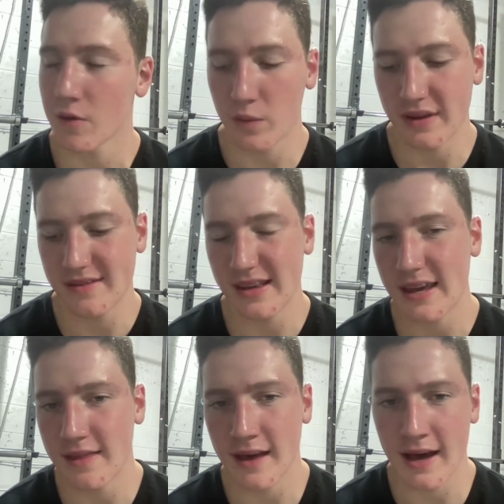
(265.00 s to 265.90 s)
we
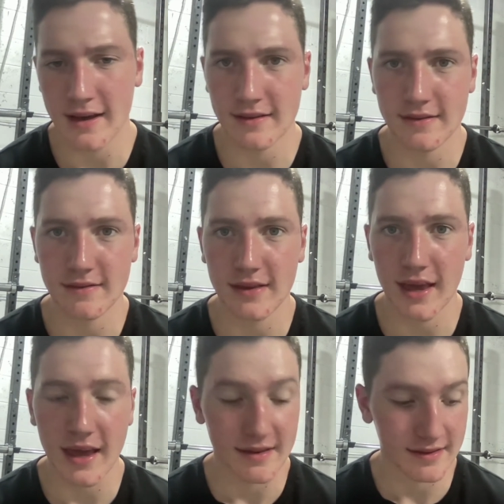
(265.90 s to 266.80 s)
see that
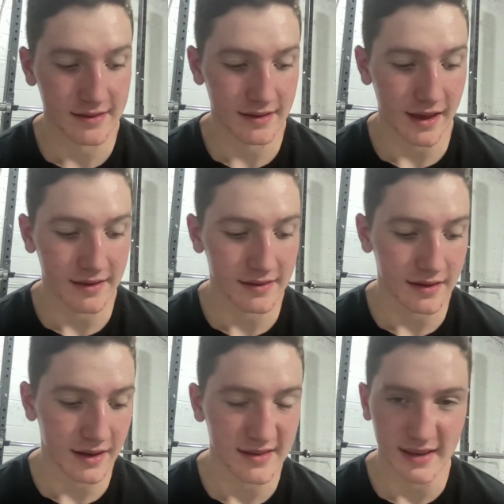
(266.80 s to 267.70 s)
it's it's a
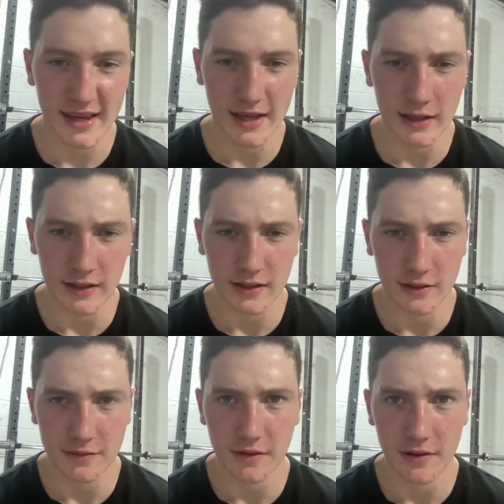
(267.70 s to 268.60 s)
it's a killer
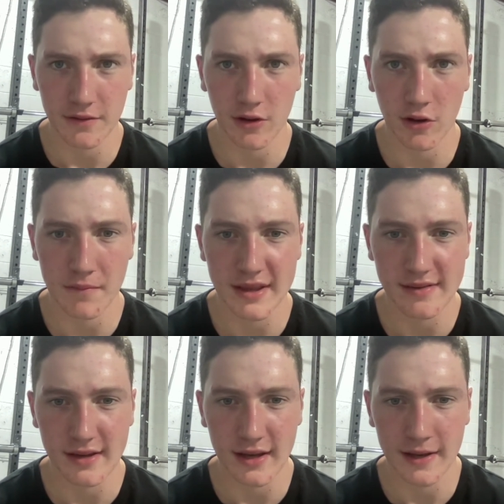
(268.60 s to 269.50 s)
of, of a lot of men
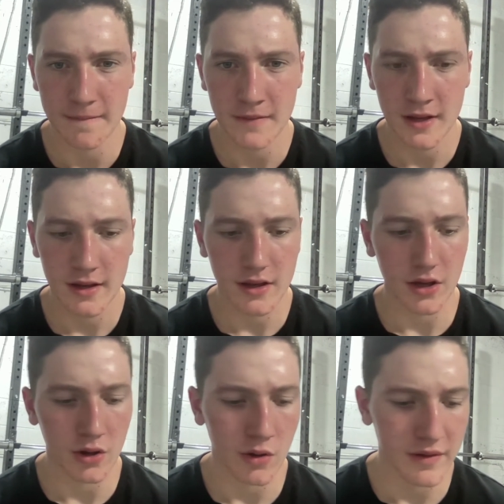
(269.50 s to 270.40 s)
today
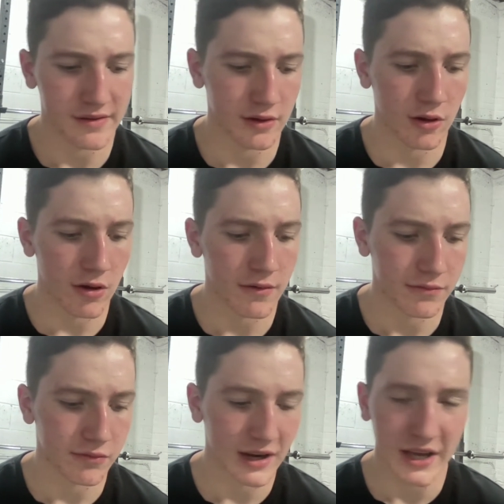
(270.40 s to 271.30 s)
you know there's a lot
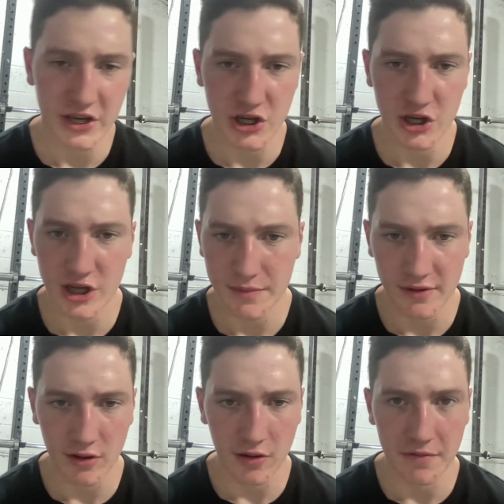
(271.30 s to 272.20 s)
of relationships
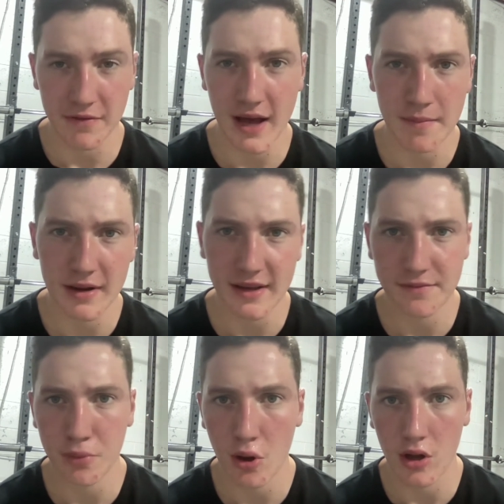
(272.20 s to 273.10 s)
and a lot of families
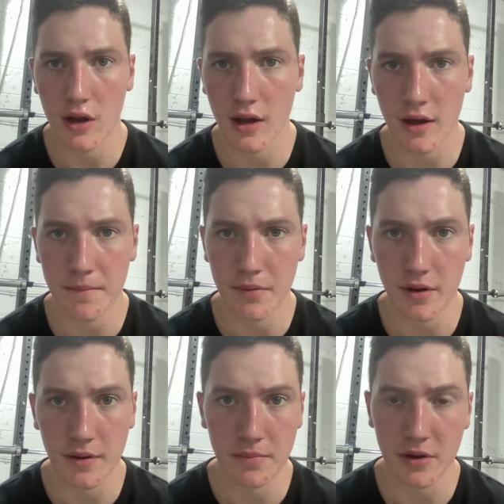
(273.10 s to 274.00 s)
put at,
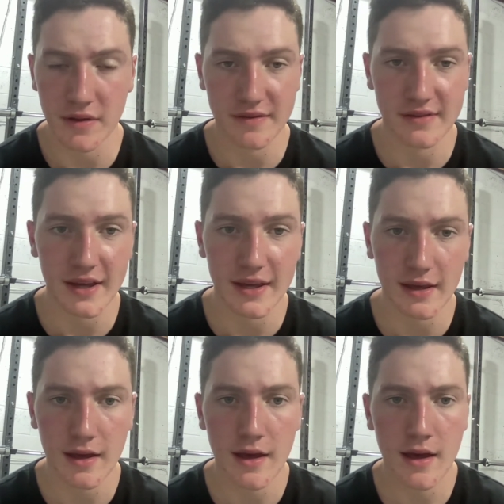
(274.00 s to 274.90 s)
put, put at the
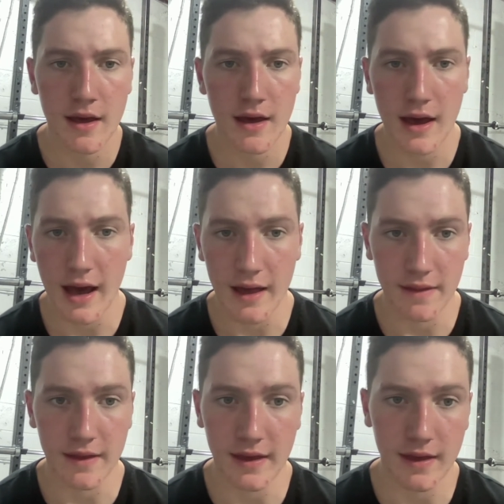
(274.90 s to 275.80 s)
stake at
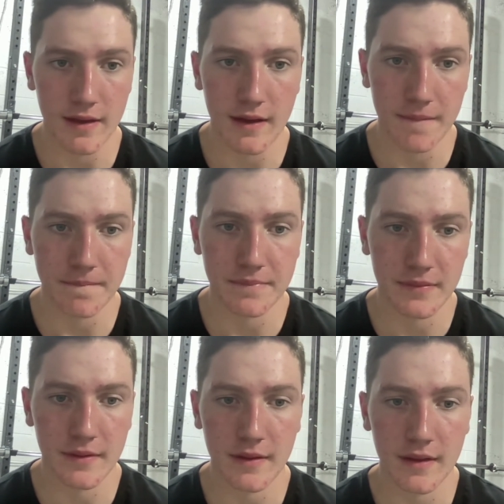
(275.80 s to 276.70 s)
the
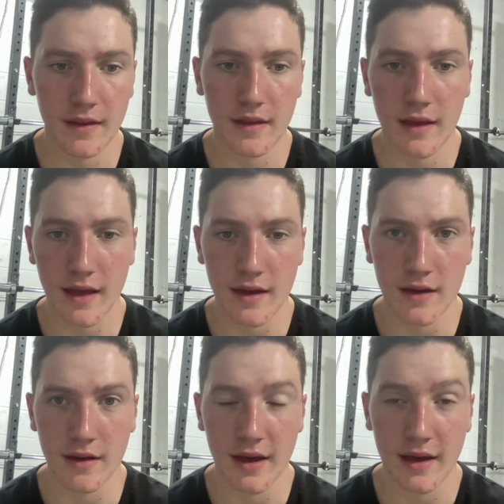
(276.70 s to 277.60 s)

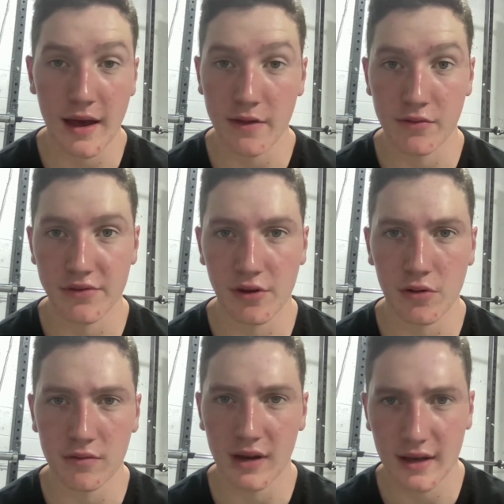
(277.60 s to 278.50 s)
uh, at the result
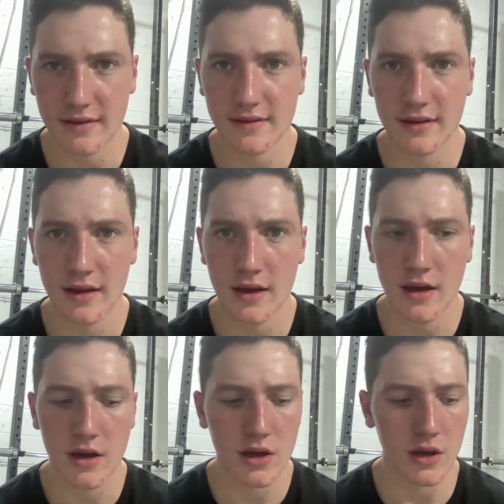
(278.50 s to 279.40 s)
of lust
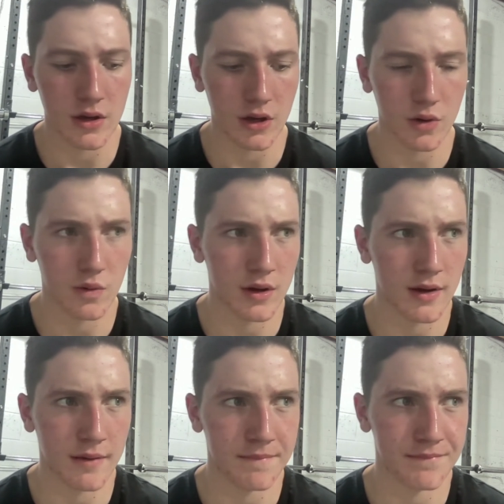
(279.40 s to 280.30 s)
you know
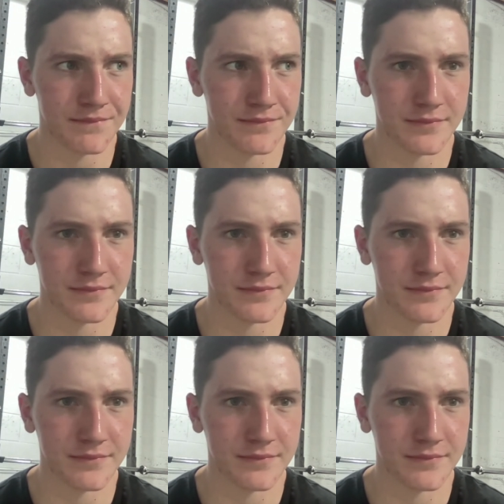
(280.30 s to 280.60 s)
um,